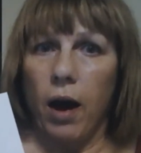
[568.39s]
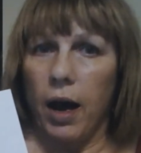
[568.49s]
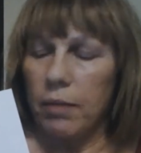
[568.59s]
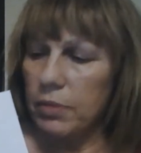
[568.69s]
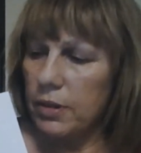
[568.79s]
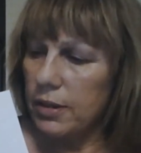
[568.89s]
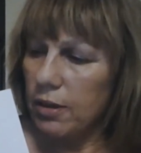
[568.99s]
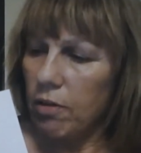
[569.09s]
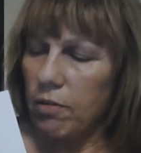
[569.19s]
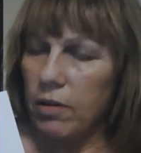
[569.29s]
I'm
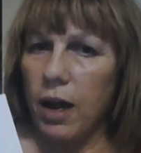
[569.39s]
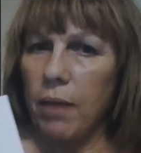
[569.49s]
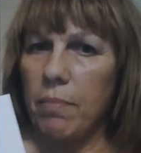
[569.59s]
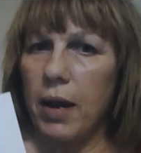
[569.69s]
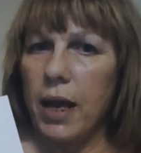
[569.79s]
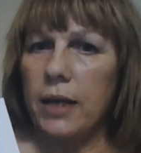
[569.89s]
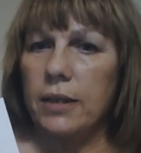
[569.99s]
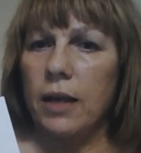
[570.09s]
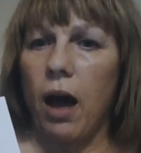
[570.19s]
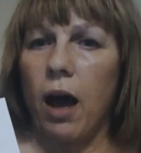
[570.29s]
sorry I'm
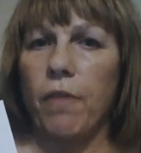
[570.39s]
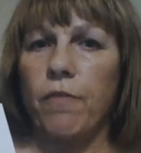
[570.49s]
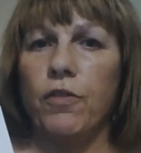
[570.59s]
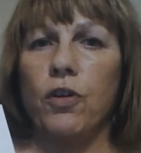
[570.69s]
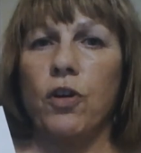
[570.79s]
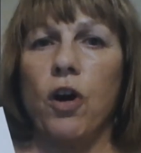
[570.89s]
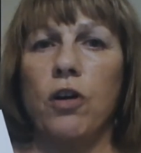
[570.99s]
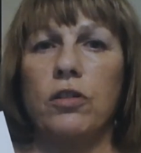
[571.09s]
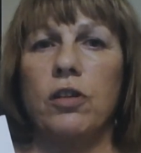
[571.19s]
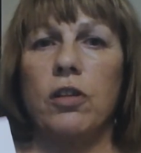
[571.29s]
late. I
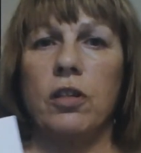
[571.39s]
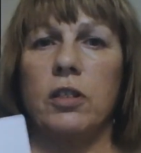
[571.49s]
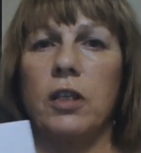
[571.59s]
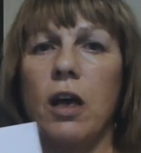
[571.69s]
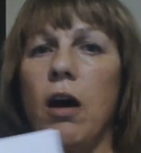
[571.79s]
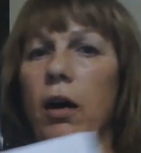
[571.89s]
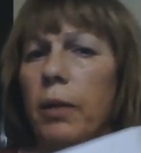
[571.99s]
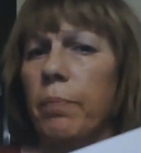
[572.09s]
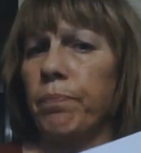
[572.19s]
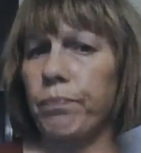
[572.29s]
forgot the time.